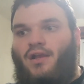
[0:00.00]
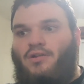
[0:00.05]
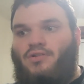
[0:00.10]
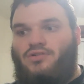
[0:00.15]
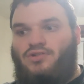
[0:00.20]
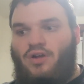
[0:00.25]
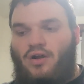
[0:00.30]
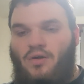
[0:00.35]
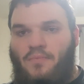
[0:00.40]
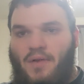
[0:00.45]

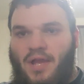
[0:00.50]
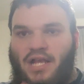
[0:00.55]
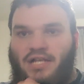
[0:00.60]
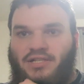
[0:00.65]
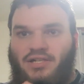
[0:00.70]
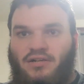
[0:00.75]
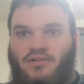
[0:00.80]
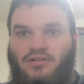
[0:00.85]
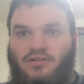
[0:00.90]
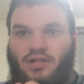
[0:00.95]
So
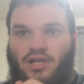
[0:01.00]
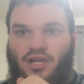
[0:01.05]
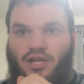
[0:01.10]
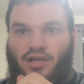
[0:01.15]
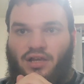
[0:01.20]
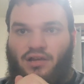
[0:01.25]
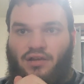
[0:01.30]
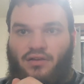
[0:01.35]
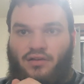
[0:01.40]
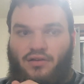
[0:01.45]

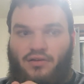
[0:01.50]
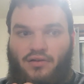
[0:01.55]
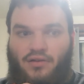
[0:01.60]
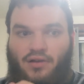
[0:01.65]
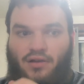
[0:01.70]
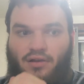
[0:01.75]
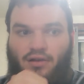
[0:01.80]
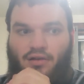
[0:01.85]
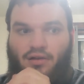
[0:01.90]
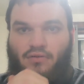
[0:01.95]
basically,
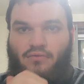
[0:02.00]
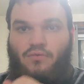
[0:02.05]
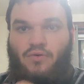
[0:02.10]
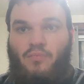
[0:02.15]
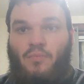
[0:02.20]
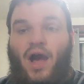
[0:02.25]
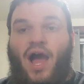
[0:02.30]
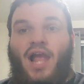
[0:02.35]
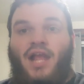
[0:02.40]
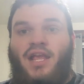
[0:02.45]
what
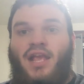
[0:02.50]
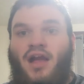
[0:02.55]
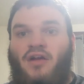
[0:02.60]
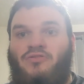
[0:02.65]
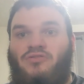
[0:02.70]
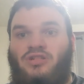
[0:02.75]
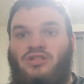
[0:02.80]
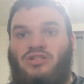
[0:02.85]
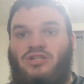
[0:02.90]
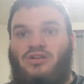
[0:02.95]
my
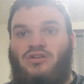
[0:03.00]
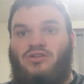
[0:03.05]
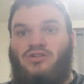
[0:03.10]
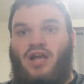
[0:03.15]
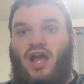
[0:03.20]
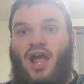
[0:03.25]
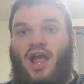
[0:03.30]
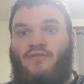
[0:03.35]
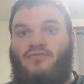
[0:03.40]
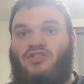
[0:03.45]
guess is
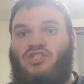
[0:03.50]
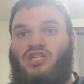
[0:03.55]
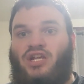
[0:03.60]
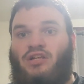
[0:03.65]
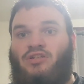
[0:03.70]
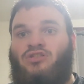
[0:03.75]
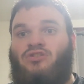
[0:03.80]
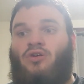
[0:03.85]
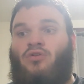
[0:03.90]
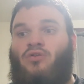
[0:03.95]
I have
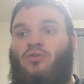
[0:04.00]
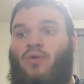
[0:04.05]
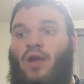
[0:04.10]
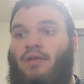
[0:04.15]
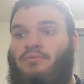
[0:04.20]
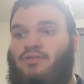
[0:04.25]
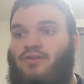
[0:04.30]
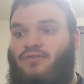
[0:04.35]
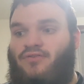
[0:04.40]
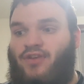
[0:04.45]
6 total waves of